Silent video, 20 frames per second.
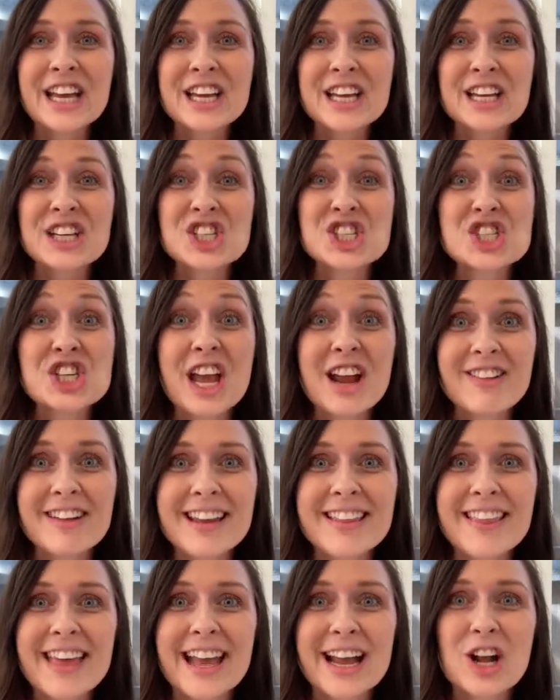
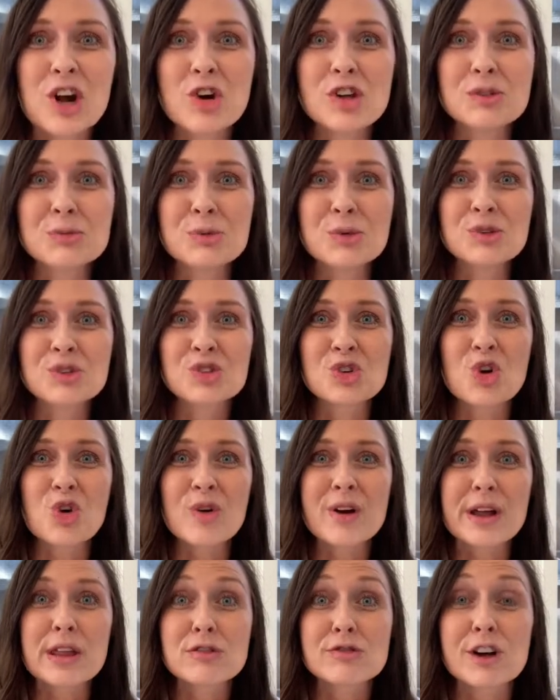sharing their gospel
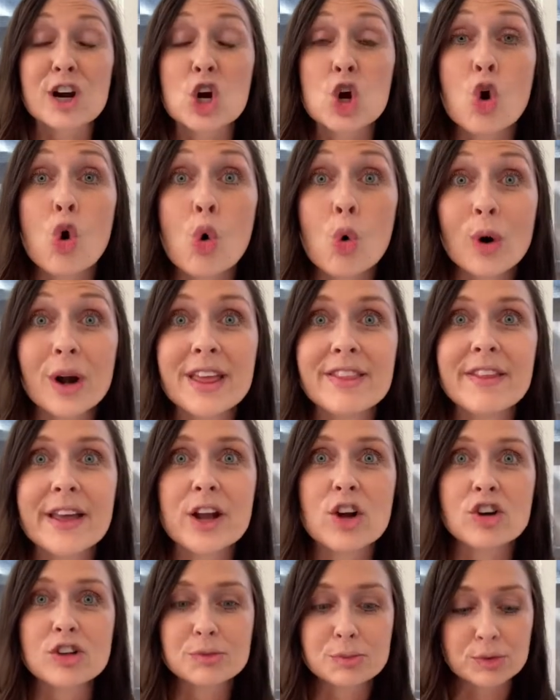stories, recording their
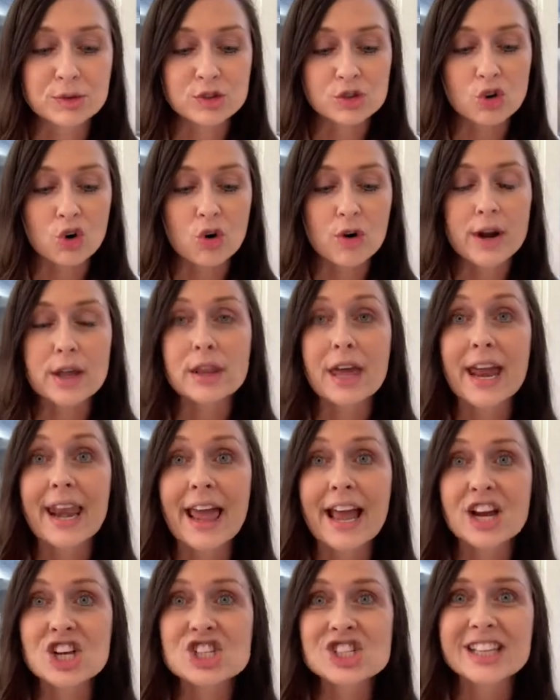gospel stories, and
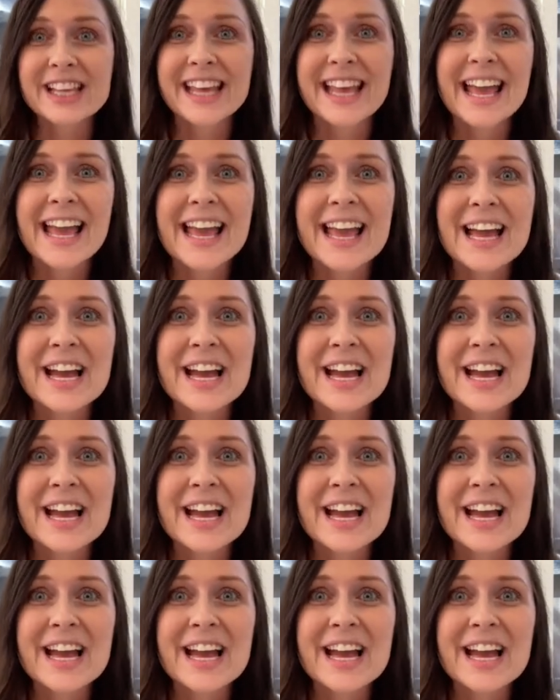actually